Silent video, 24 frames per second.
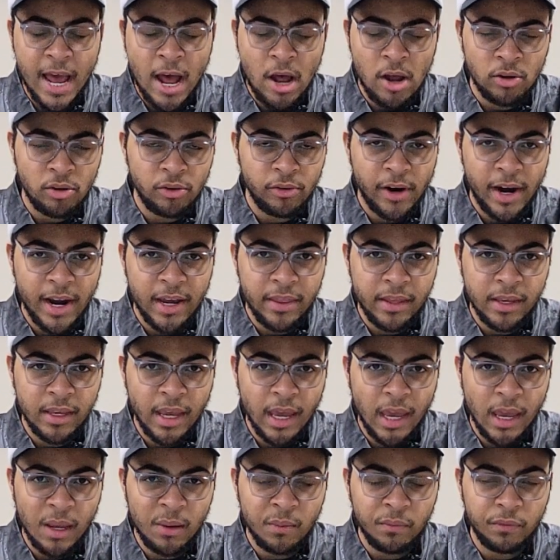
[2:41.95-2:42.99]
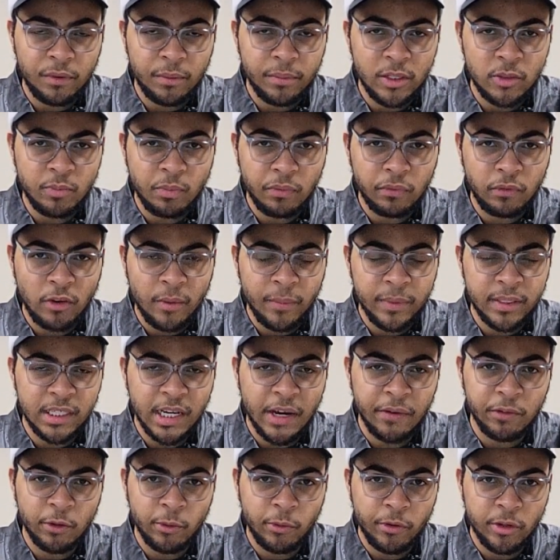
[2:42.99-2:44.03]
outcry that came from this performance
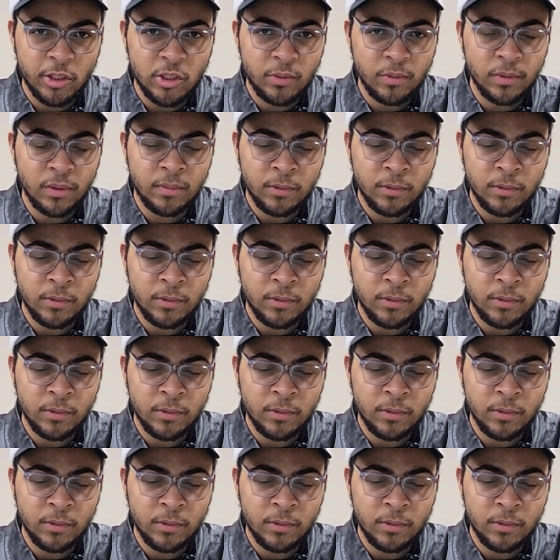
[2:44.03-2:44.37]
afterwards.